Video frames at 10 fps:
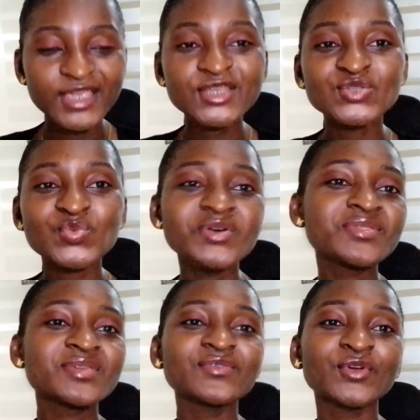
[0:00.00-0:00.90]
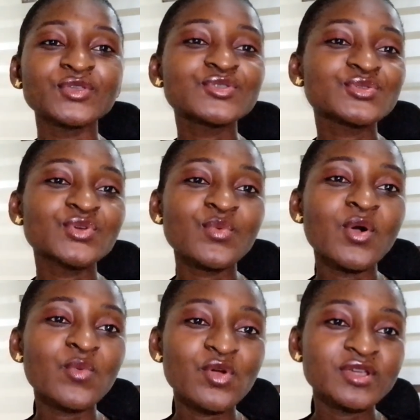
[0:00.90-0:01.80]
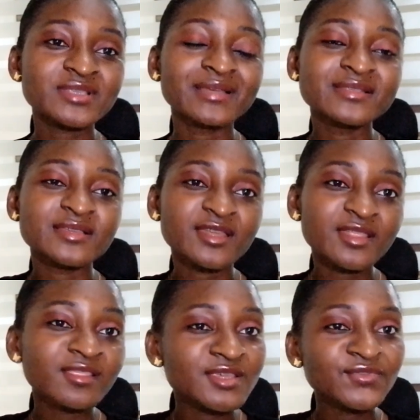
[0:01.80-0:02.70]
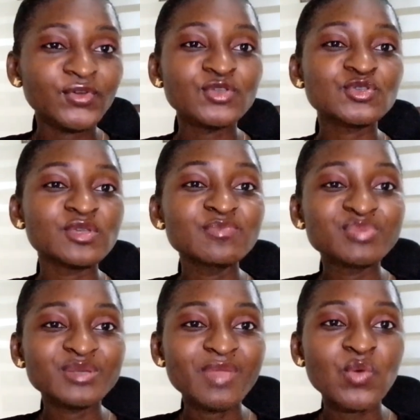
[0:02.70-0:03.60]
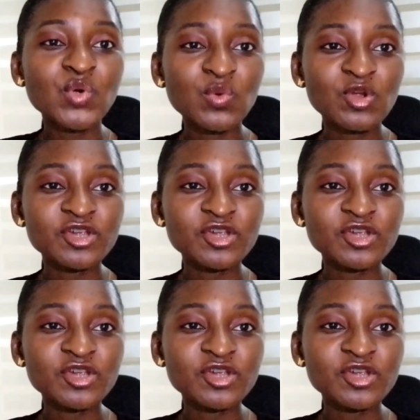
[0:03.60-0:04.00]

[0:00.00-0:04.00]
It is one thing for you to know what works, and it's another thing for you to implement what